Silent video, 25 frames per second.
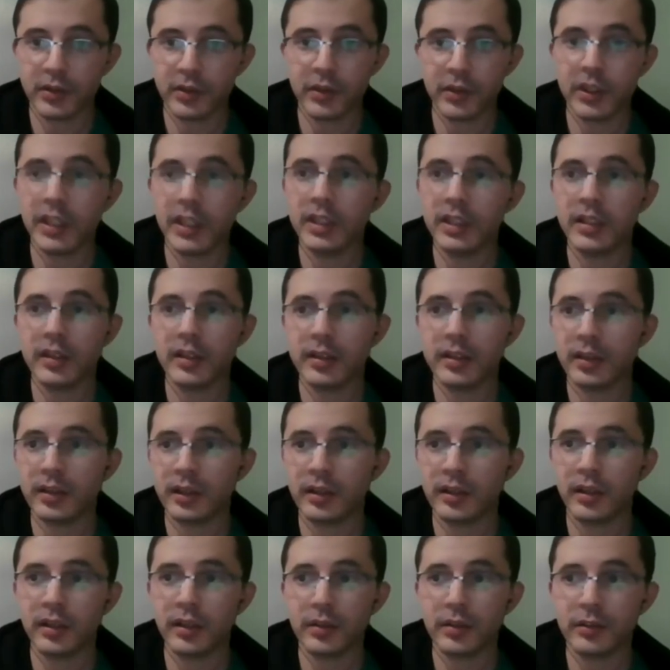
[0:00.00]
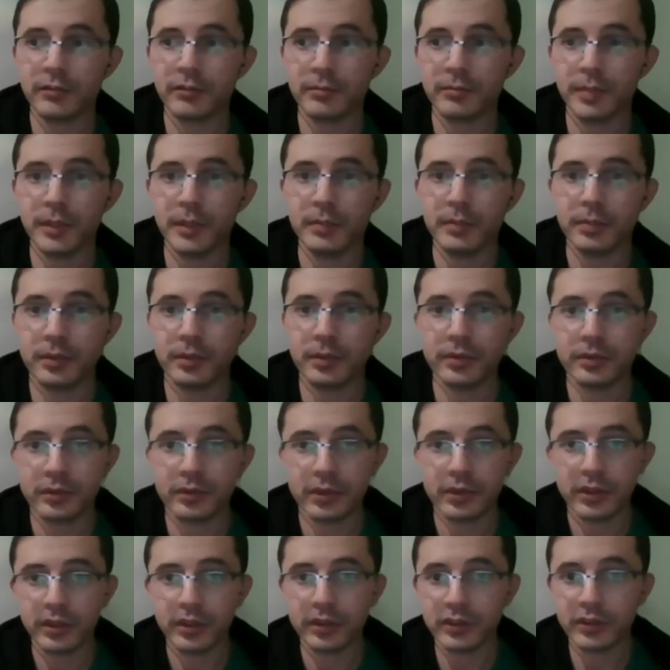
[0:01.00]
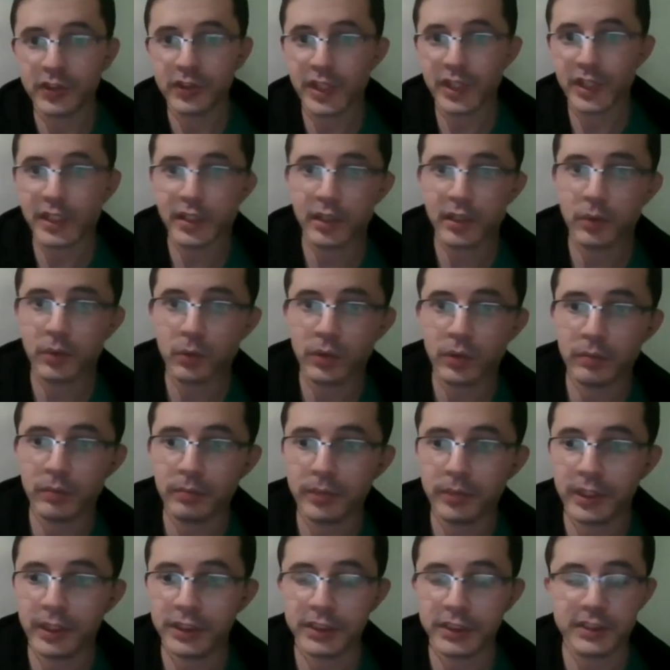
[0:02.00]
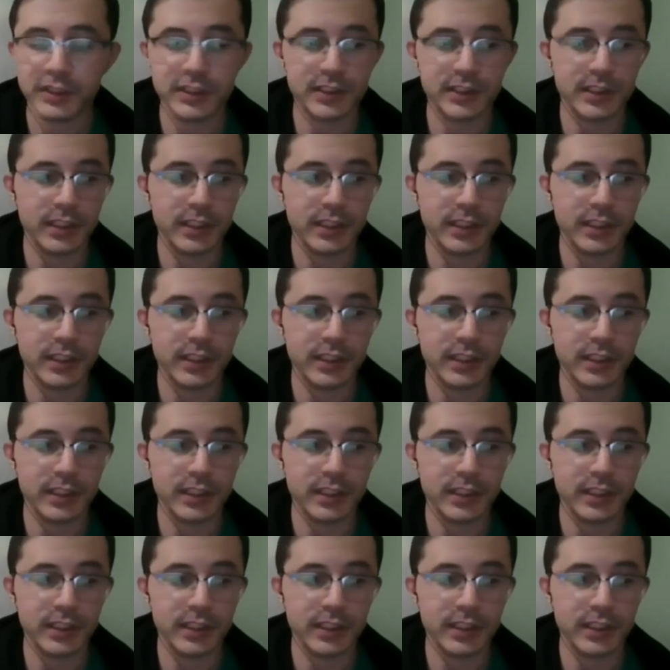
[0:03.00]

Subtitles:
You need a lot of people treating one patient.